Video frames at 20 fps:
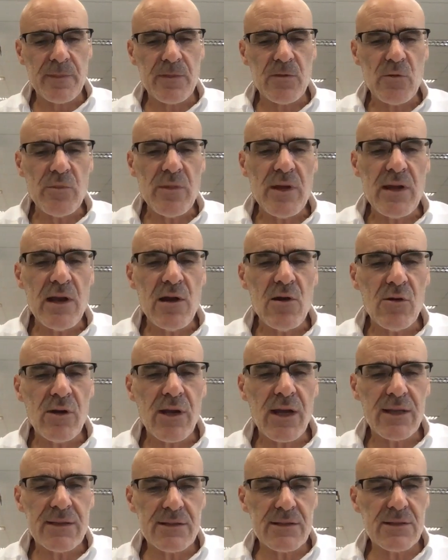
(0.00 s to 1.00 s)
to merely look
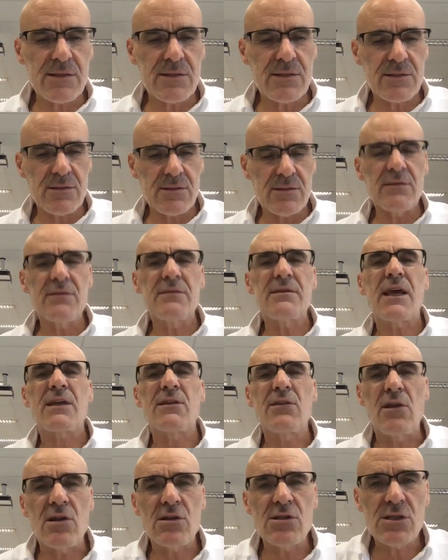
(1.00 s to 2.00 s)
at
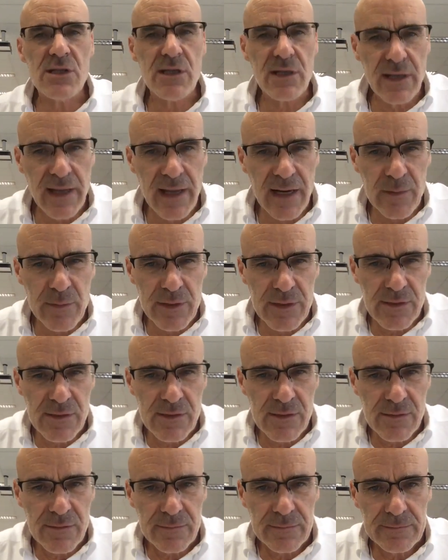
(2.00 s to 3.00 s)
technological
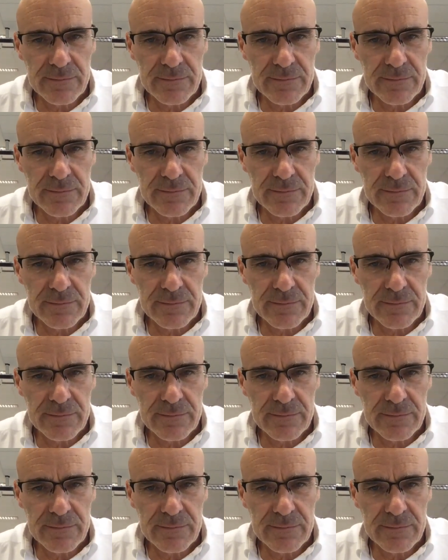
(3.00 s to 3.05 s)
elements